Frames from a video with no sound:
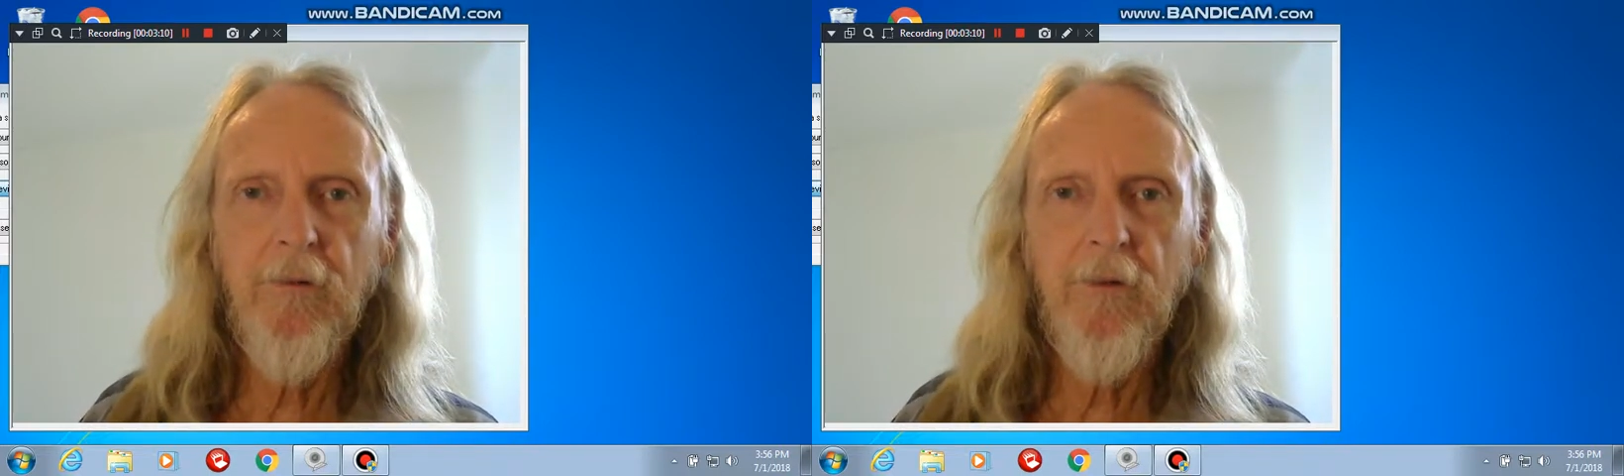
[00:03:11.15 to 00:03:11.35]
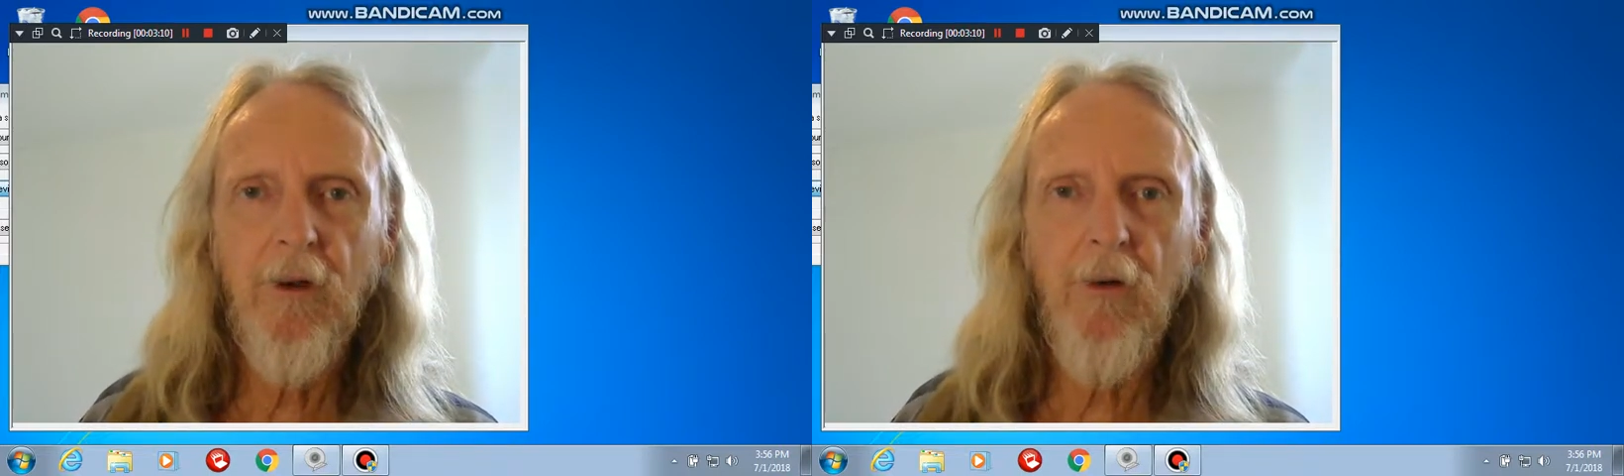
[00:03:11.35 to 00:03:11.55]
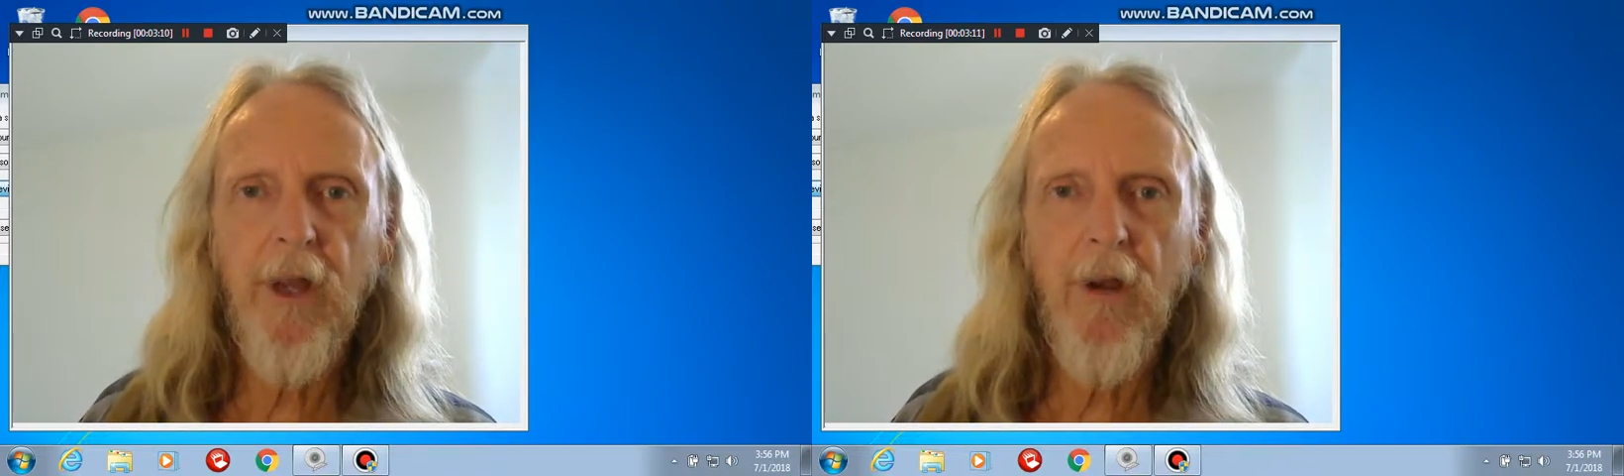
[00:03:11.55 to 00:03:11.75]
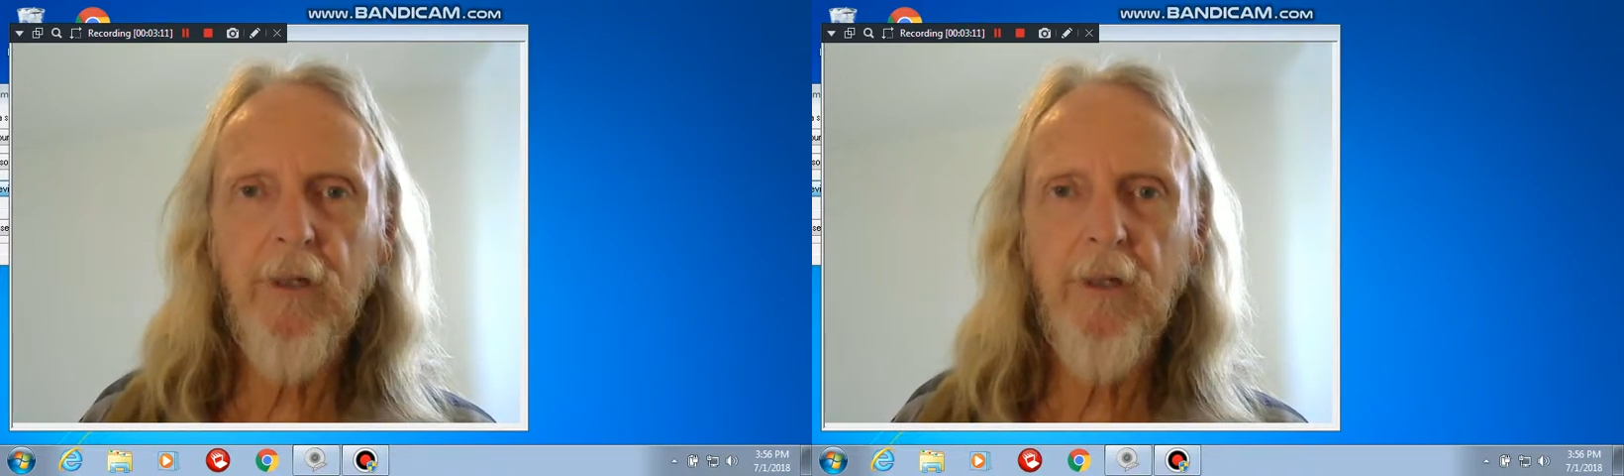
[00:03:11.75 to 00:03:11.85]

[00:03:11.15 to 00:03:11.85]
All right.